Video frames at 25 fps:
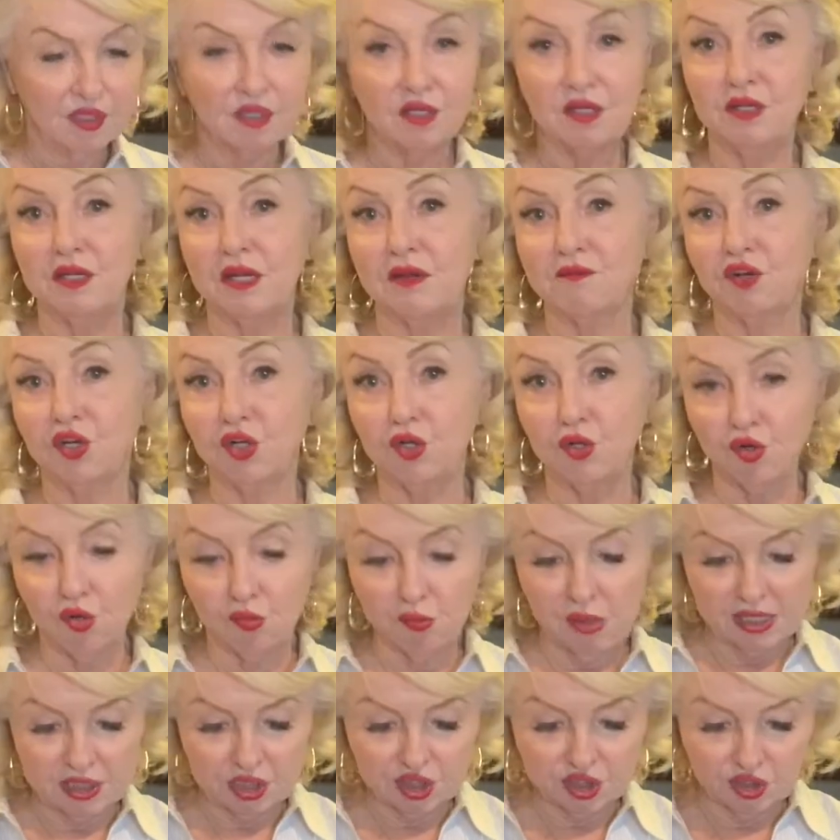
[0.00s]
You never know who
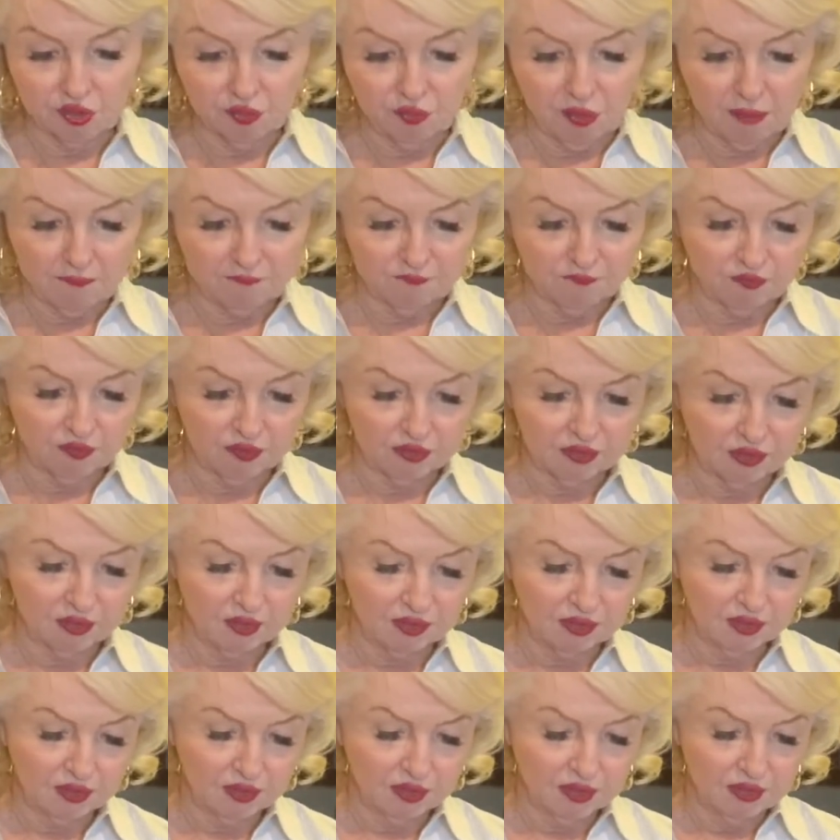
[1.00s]
might show up for
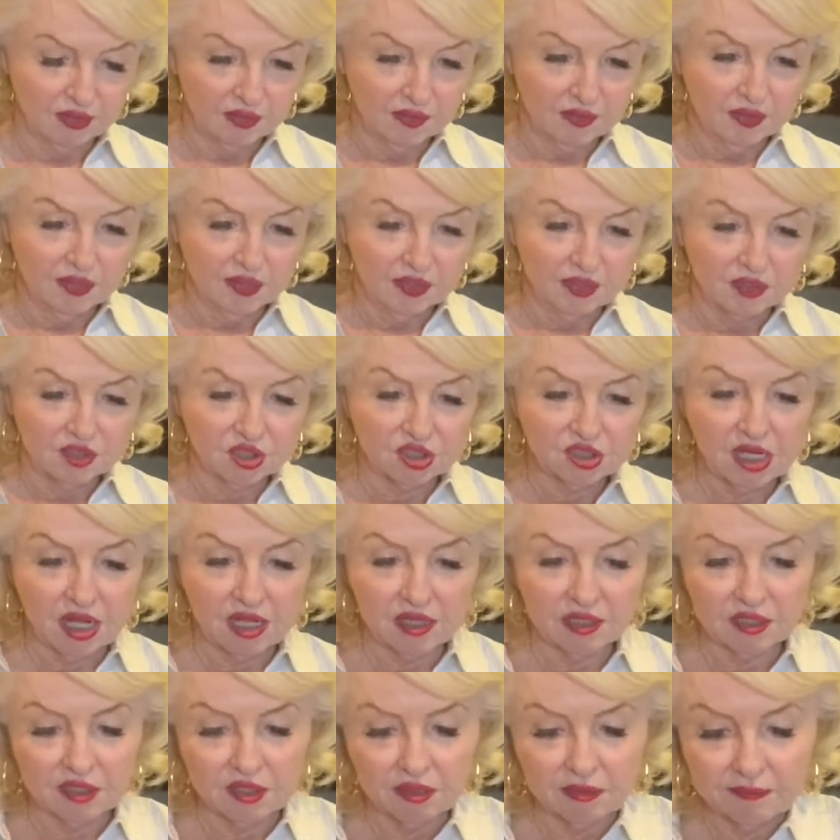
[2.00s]

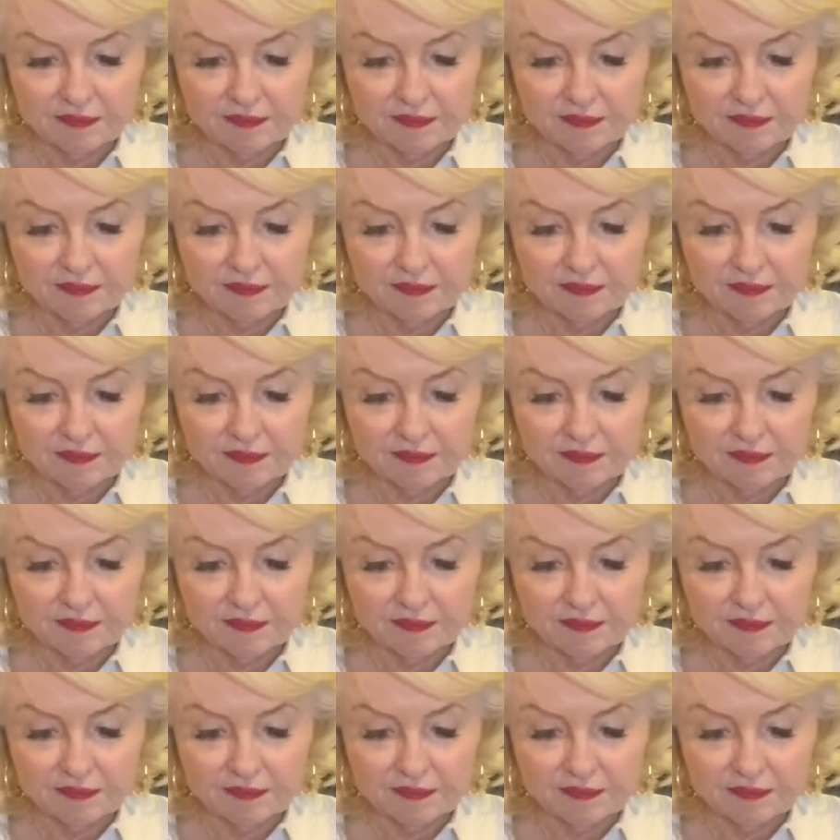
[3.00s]
salad.